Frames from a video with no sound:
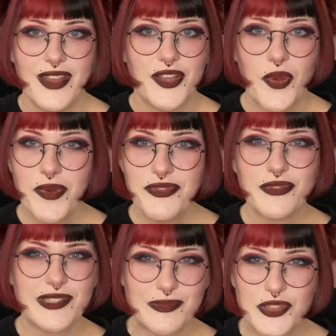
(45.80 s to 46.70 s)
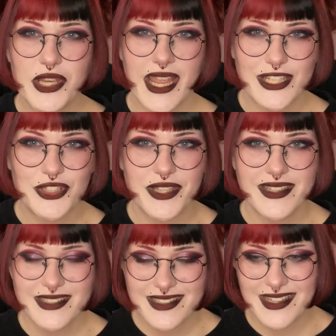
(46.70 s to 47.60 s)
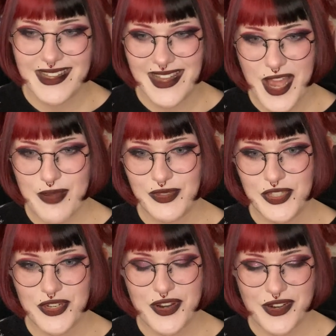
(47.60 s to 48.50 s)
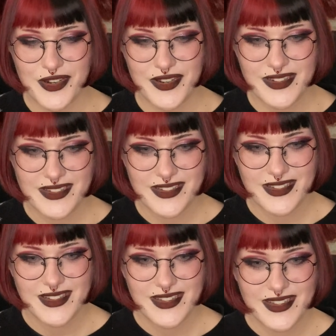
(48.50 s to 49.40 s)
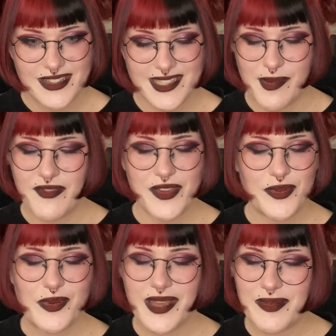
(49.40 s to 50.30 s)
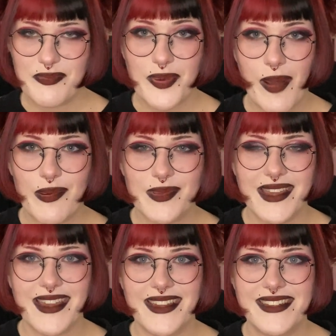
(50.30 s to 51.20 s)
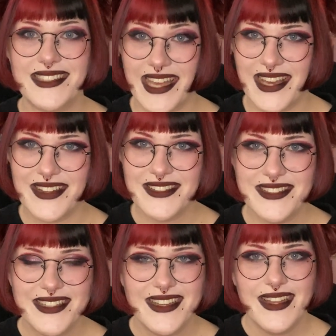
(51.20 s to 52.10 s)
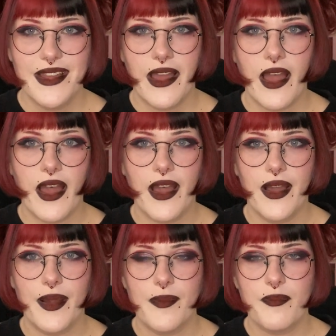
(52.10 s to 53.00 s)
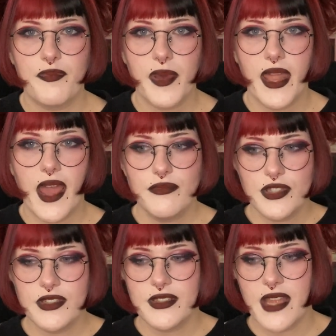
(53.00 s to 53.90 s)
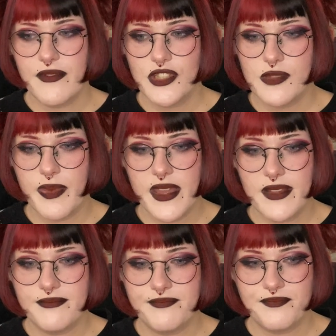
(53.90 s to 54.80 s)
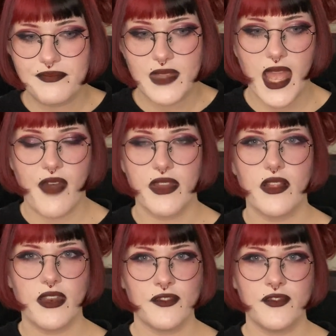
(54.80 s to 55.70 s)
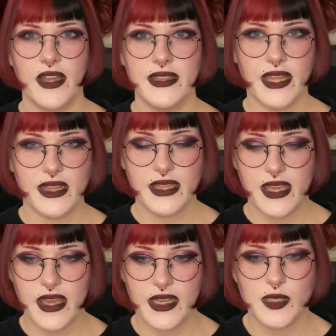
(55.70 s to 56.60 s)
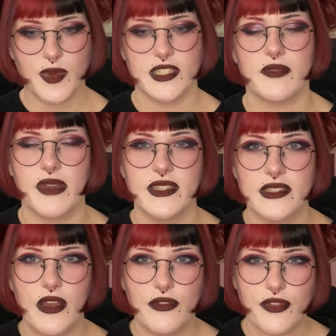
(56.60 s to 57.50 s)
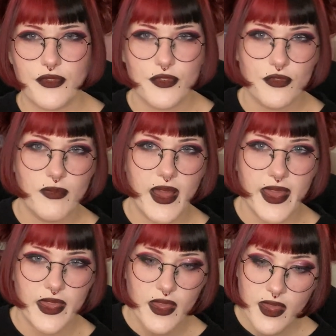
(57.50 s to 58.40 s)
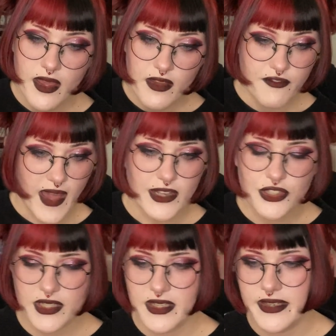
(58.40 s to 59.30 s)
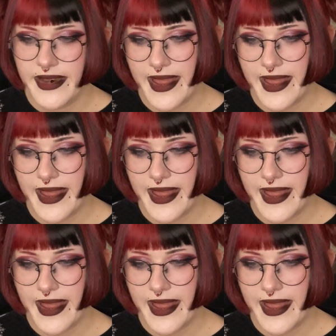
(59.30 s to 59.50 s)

going through some changes. I'm sure some of you can probably tell, but I've just been having a lot of fun lately expressing myself through my fashion